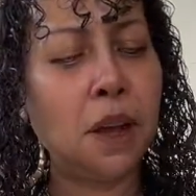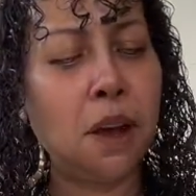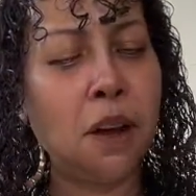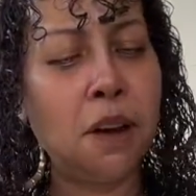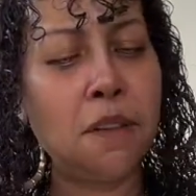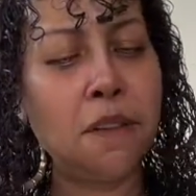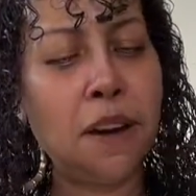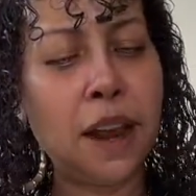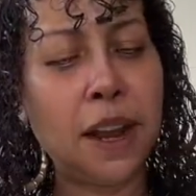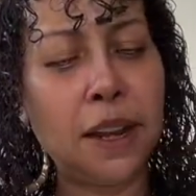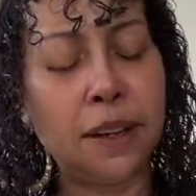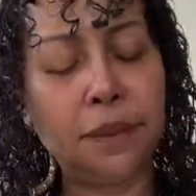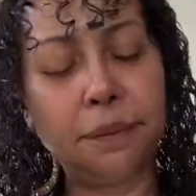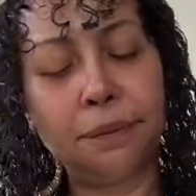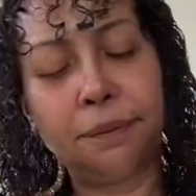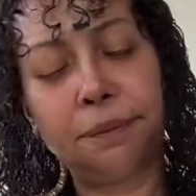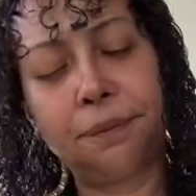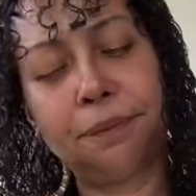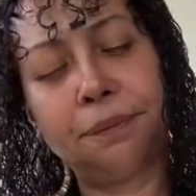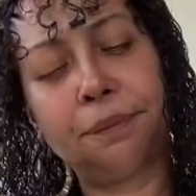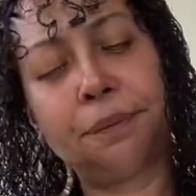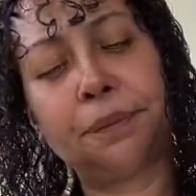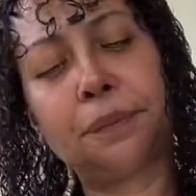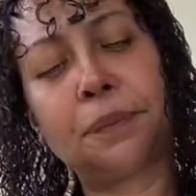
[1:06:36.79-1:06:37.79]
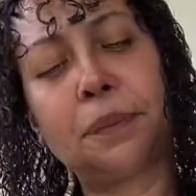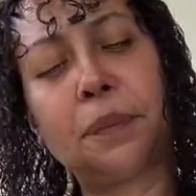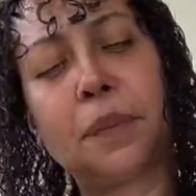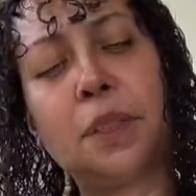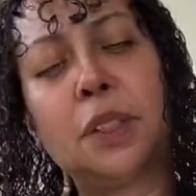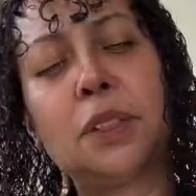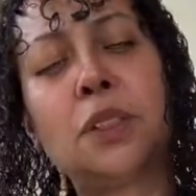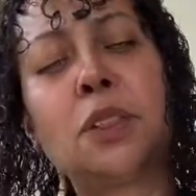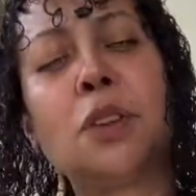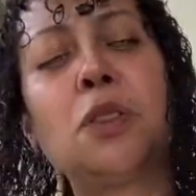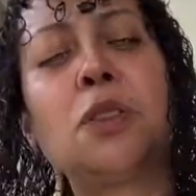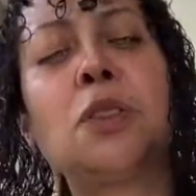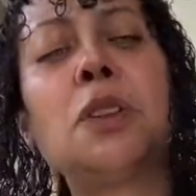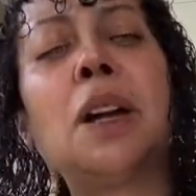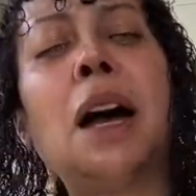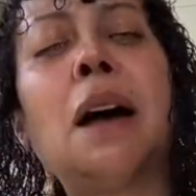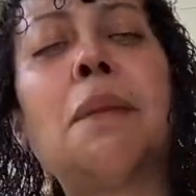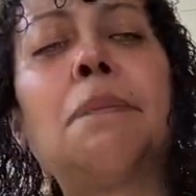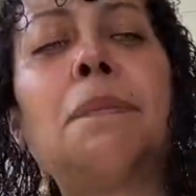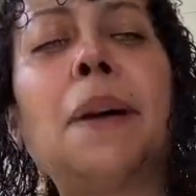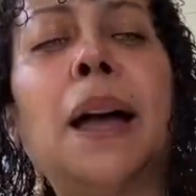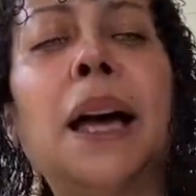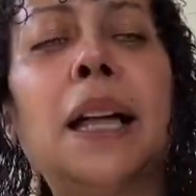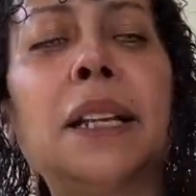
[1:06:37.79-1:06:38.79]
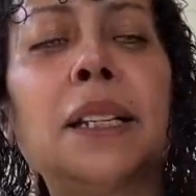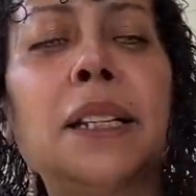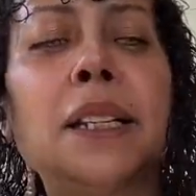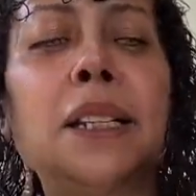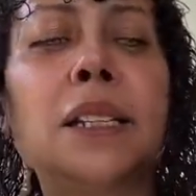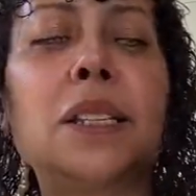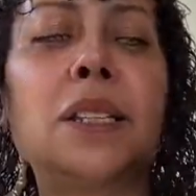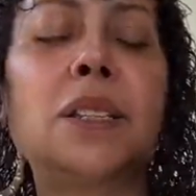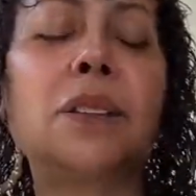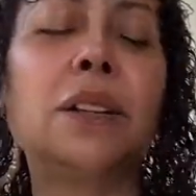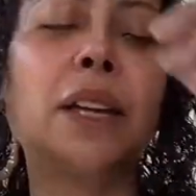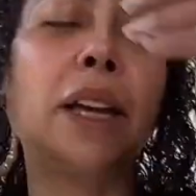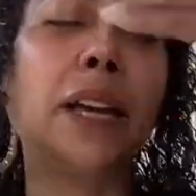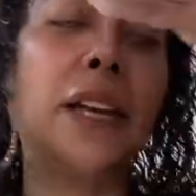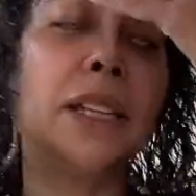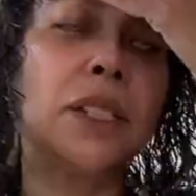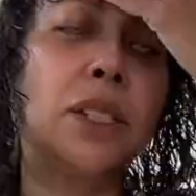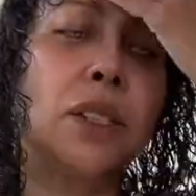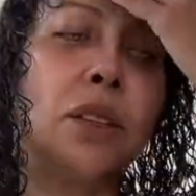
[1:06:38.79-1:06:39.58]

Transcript: All right. So you got balance, okay?